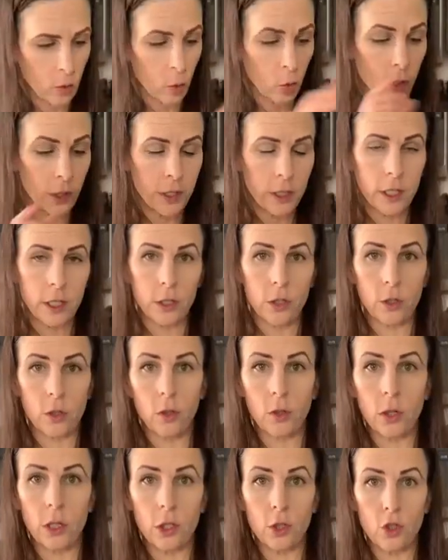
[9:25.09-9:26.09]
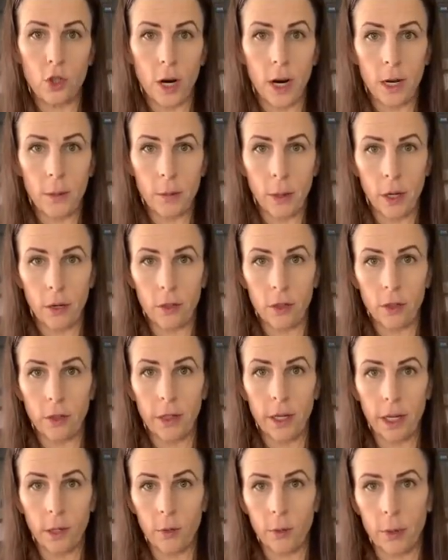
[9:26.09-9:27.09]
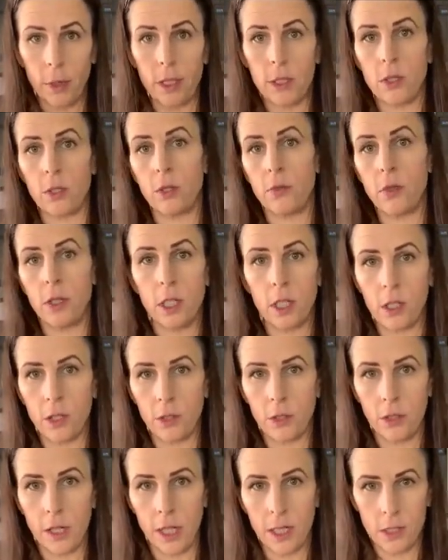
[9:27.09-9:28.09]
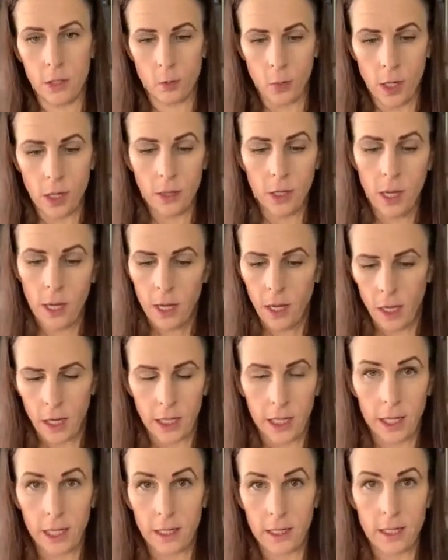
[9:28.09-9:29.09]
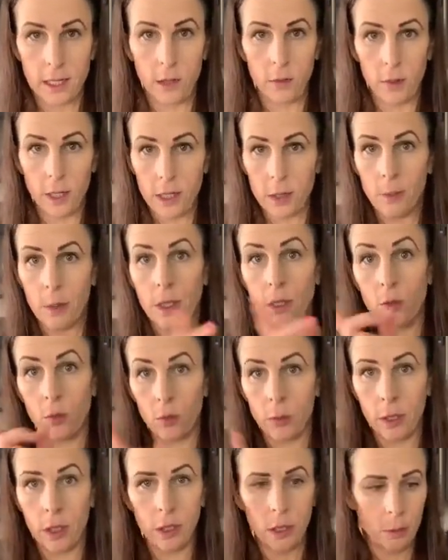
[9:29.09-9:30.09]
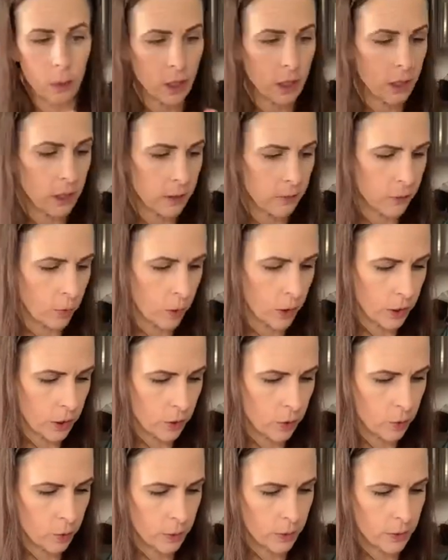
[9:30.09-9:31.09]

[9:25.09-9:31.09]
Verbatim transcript: Or you can do a dry powdered egg replacer if you need to do that as well. Again, it's in the recipe. It will be on the blog for you.